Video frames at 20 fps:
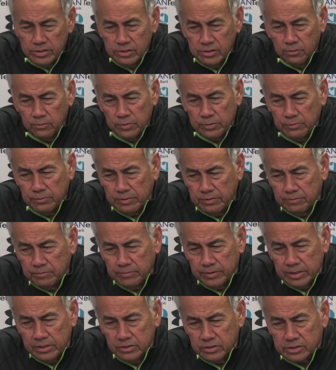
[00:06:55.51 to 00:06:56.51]
You know,
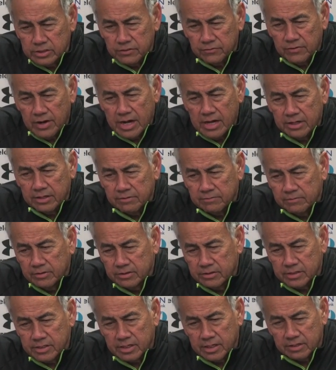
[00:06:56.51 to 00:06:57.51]
we looked around and we
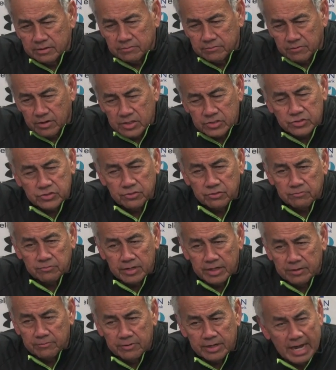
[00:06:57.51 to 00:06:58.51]
looked at our roster,
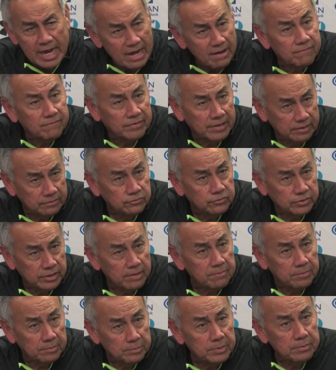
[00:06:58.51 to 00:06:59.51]
and we have those
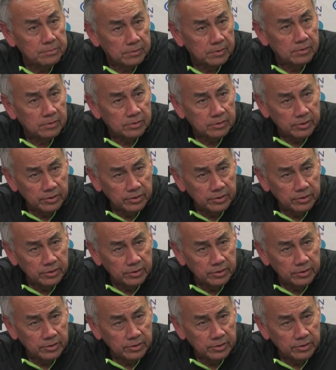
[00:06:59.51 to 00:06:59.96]
type of people.